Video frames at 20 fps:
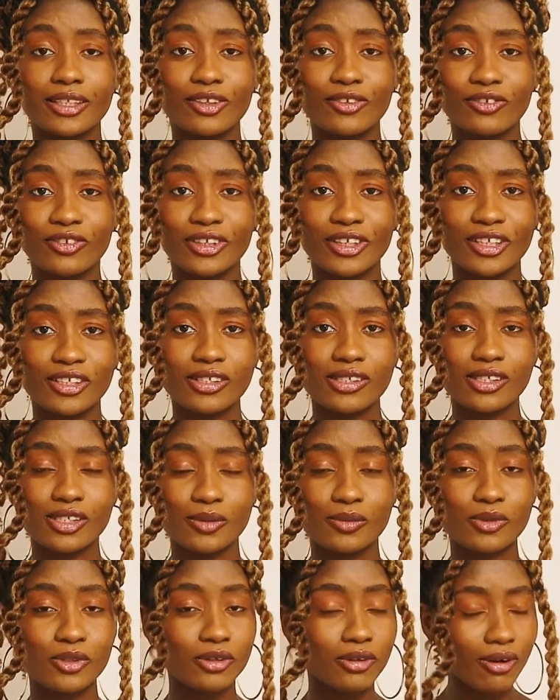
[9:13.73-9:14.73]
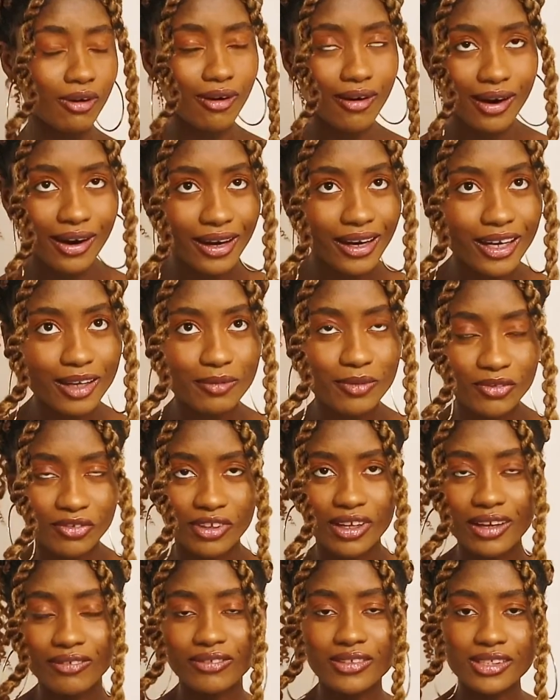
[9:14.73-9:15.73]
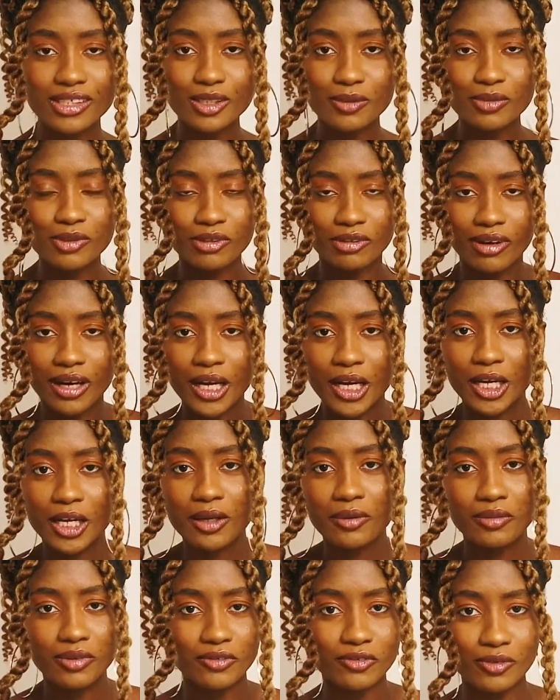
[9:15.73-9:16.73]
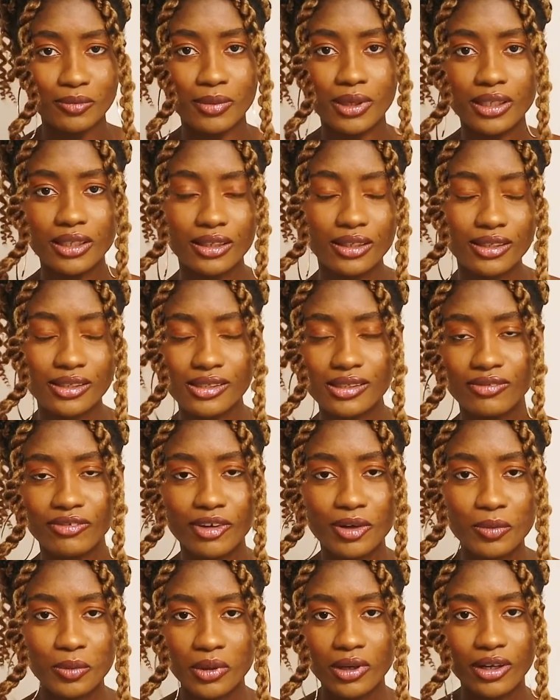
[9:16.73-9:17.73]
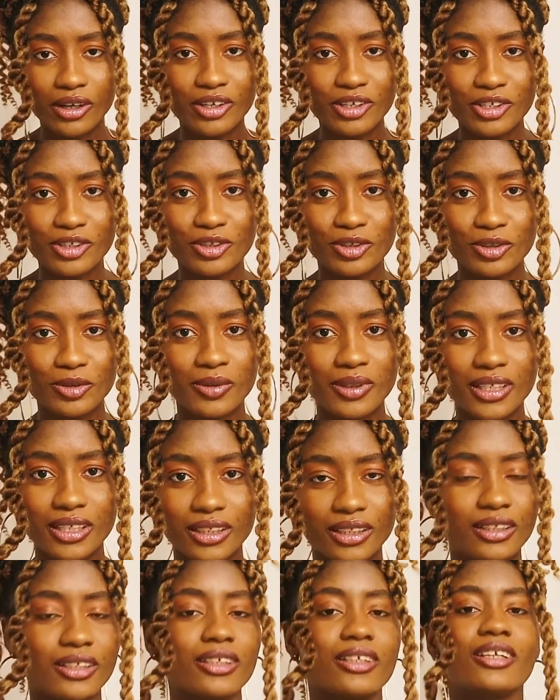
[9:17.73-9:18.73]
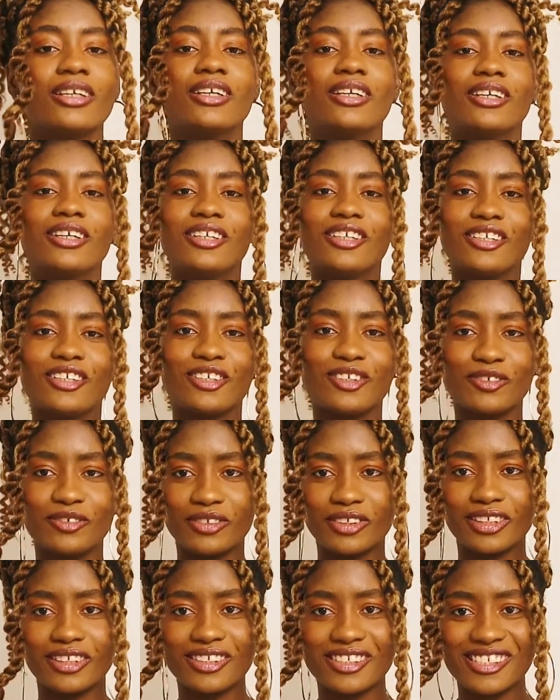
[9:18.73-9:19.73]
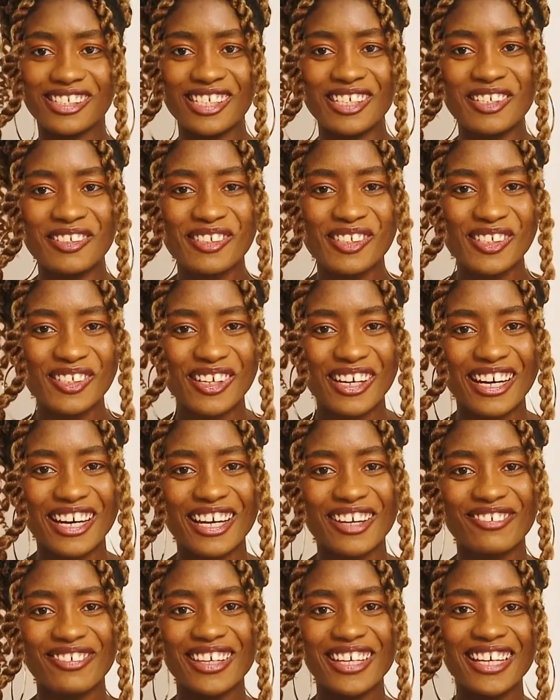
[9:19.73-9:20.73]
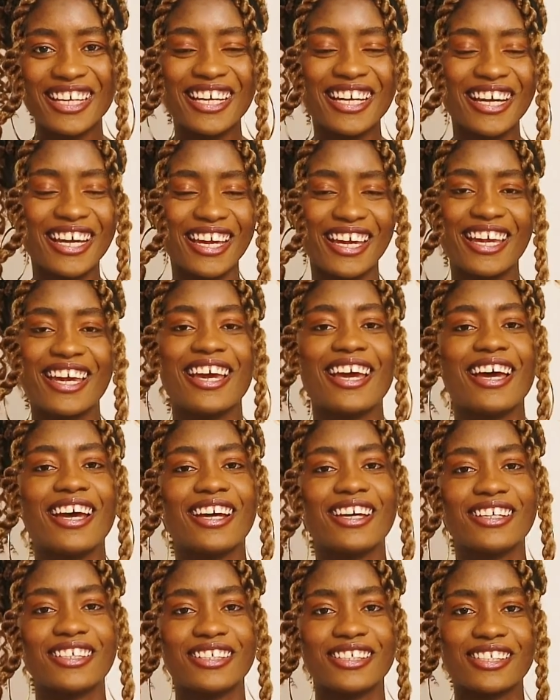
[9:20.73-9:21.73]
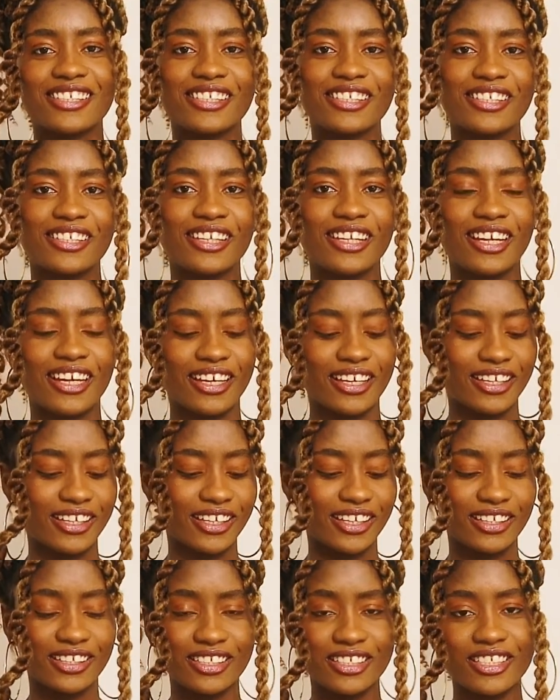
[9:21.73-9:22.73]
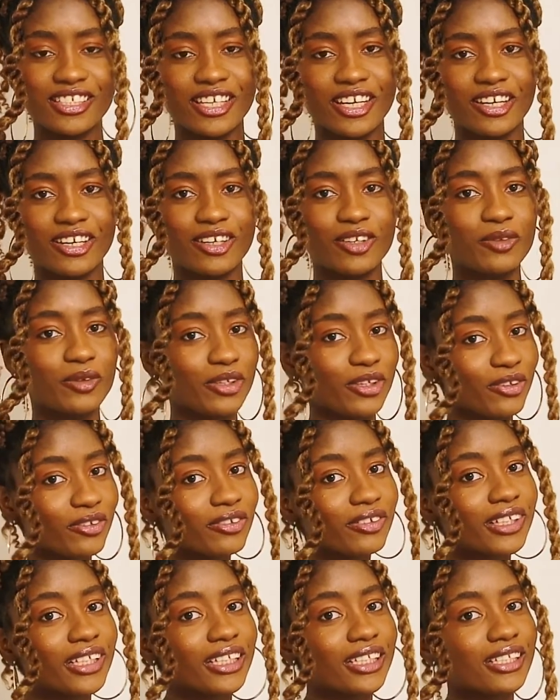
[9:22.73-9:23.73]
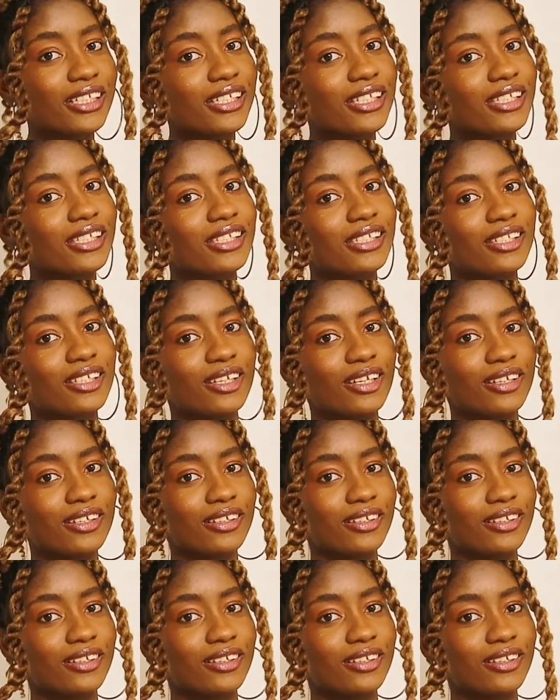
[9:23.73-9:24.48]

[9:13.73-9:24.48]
Don't forget to subscribe if you haven't subscribed. If you made it this far, what are you doing? Don't forget to subscribe and like and share with your friends.